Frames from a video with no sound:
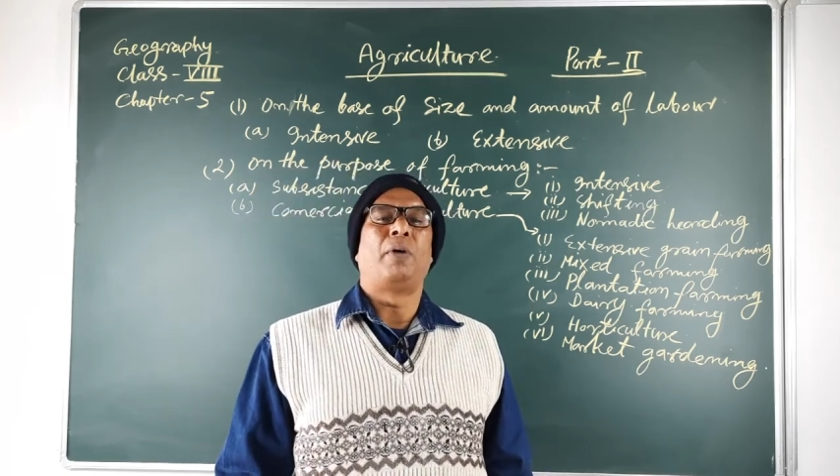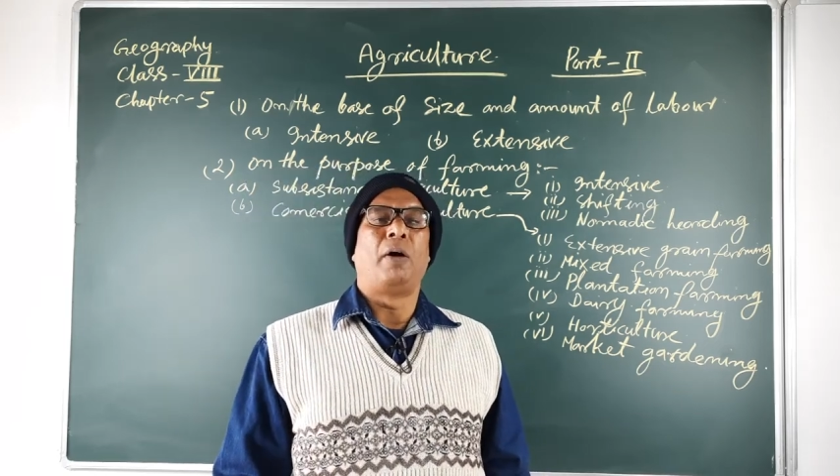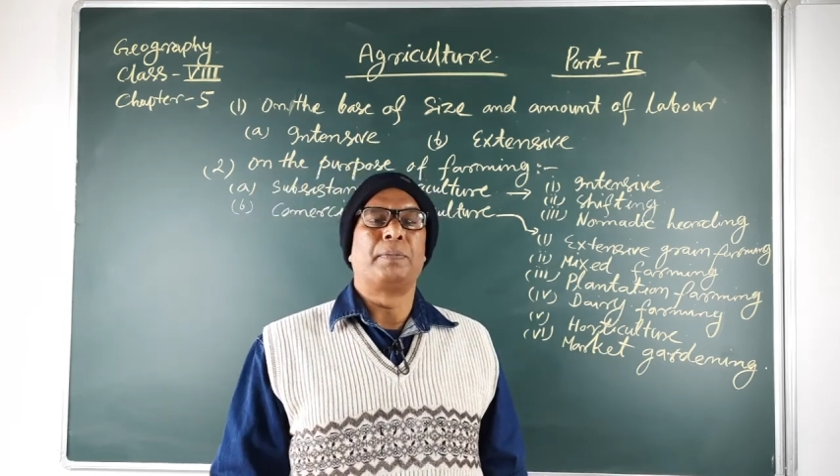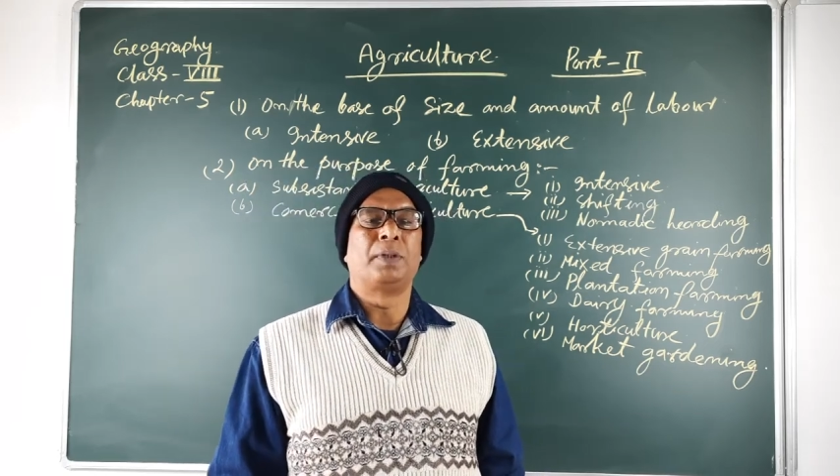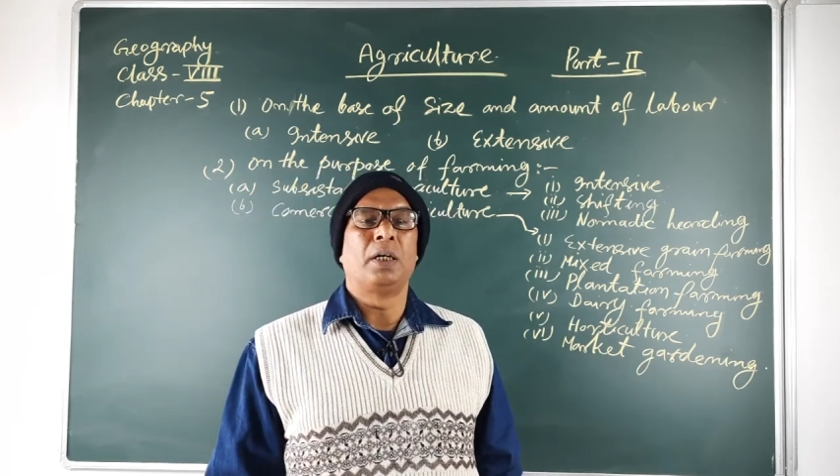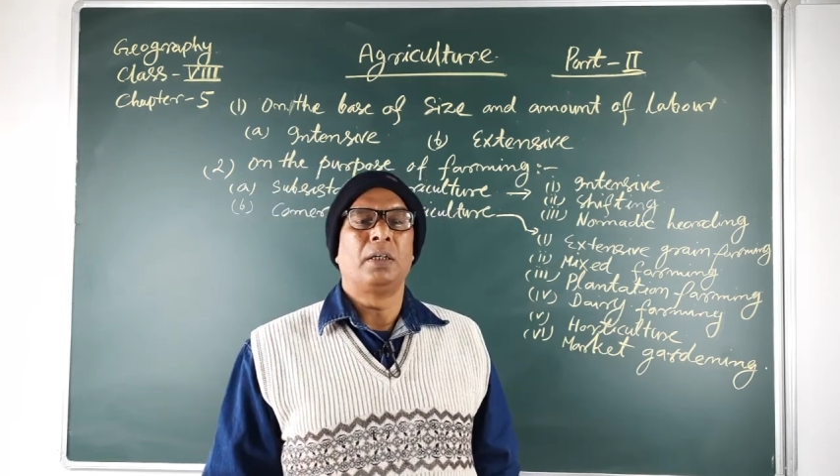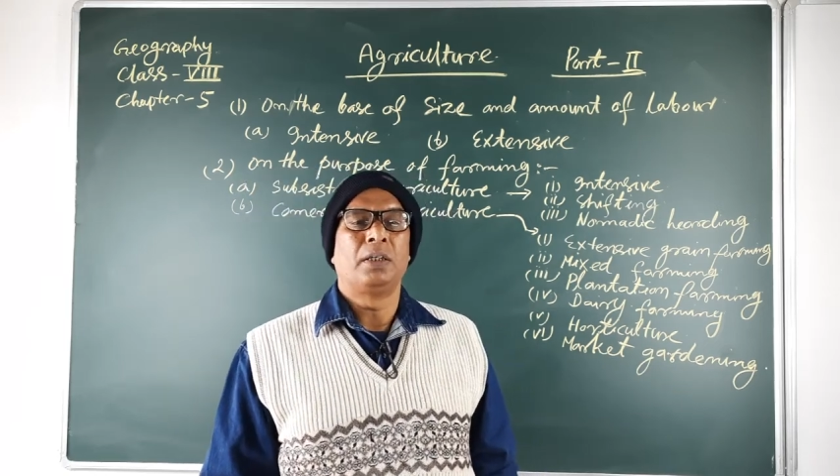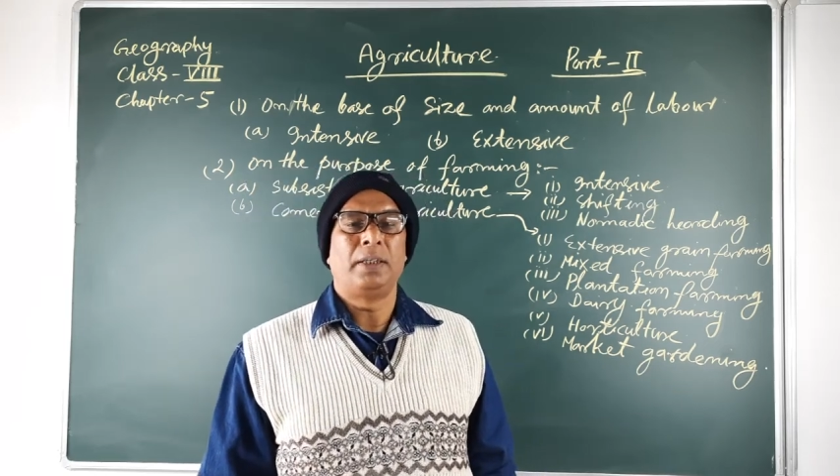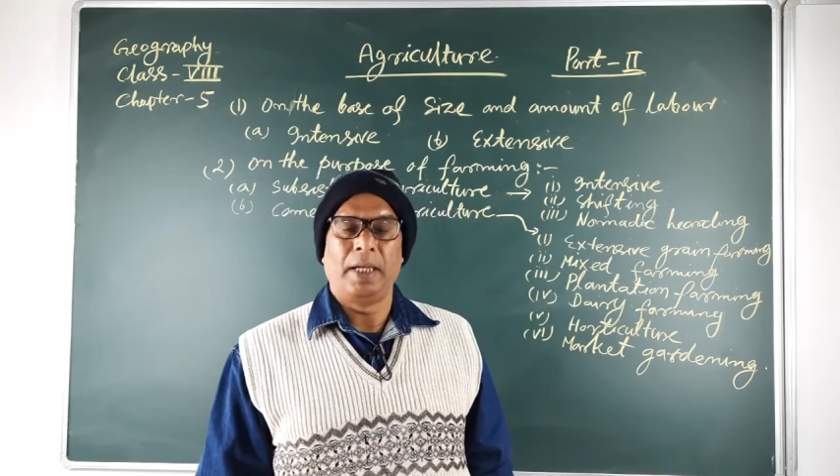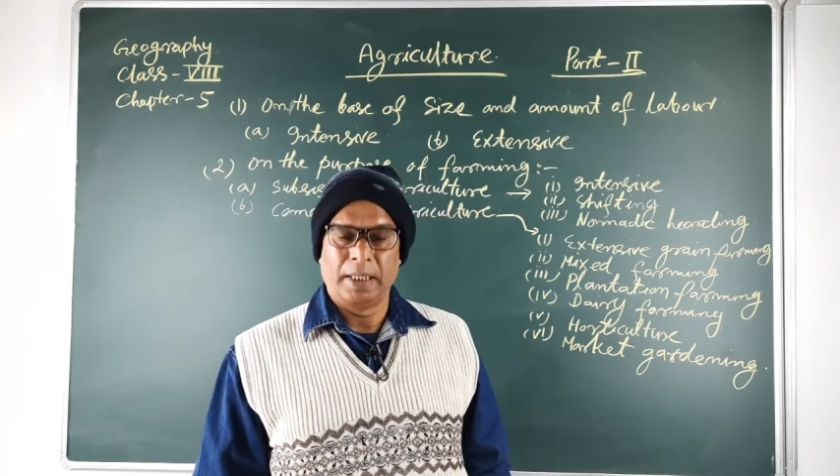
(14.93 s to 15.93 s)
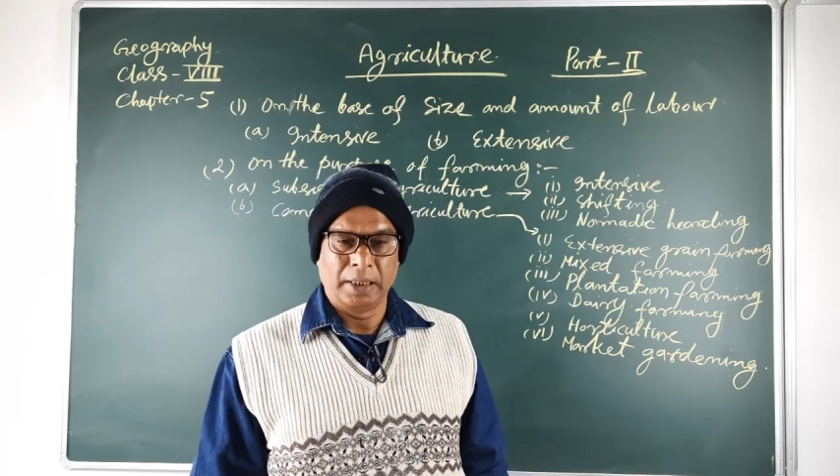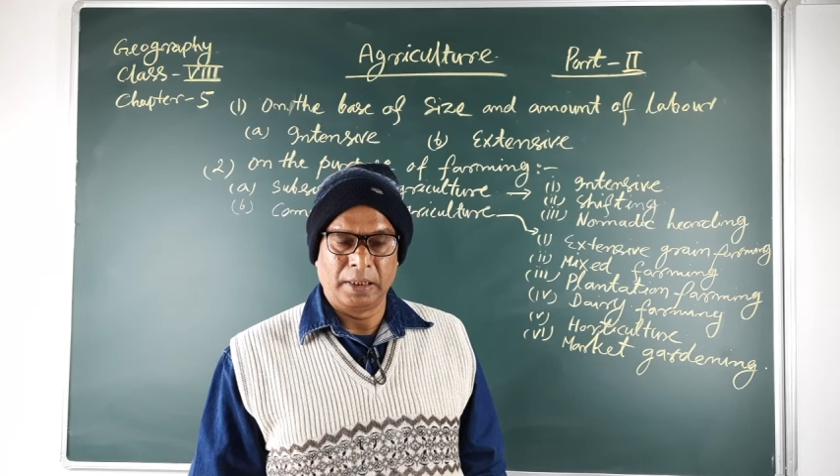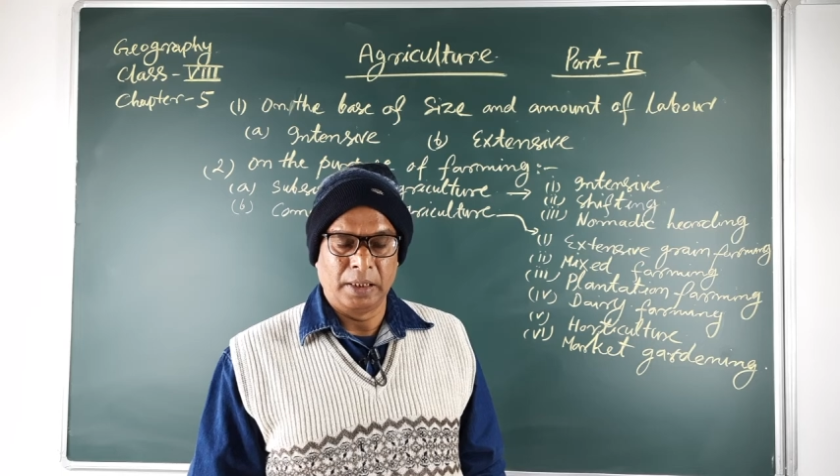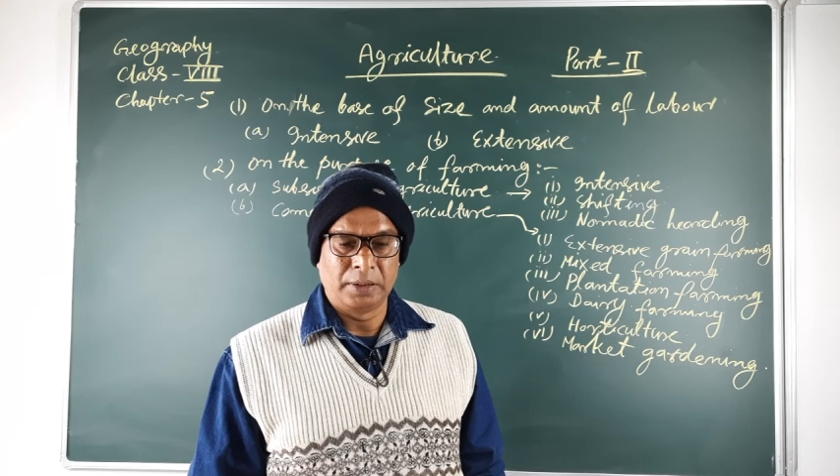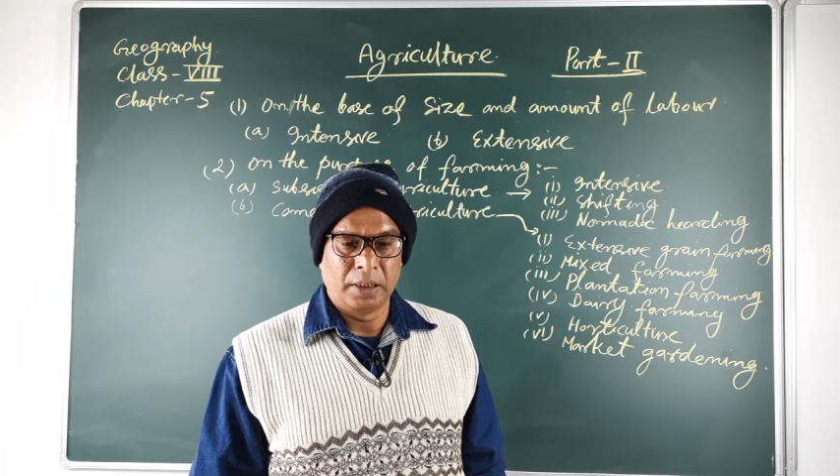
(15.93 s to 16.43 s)
of the
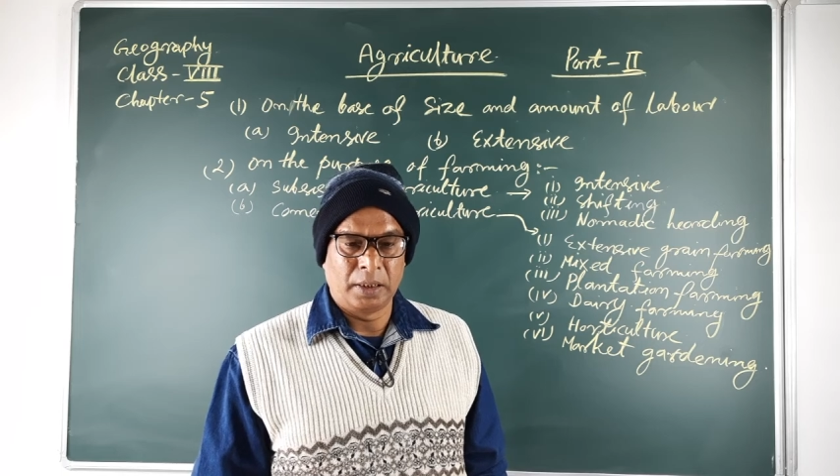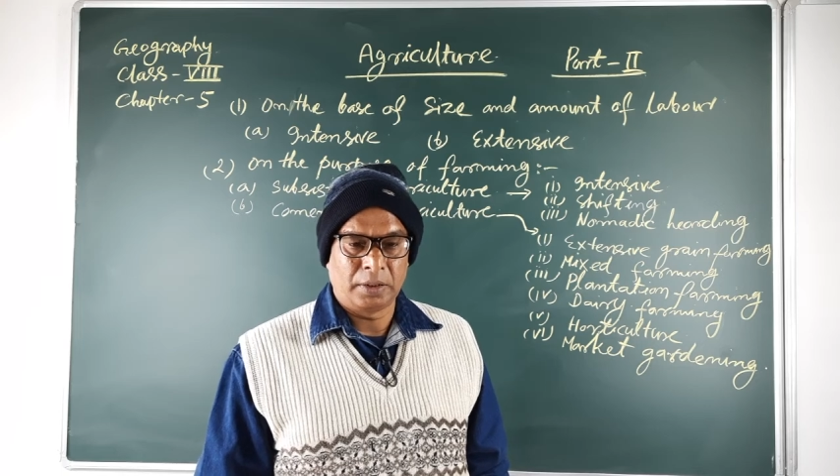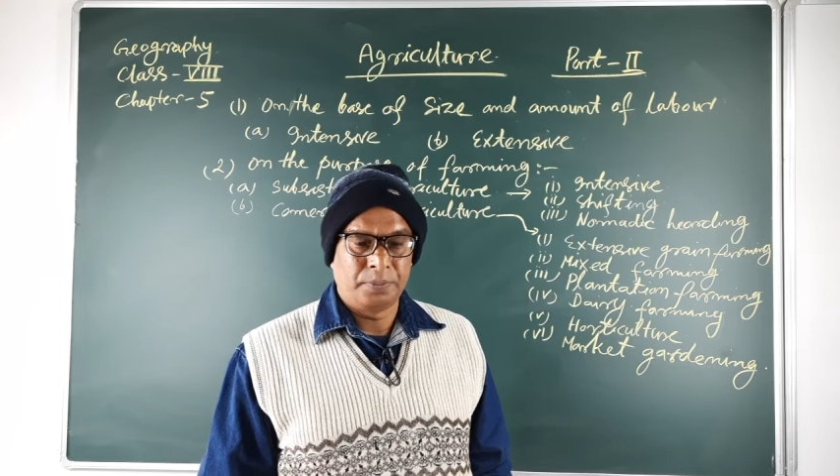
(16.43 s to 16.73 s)
agriculture.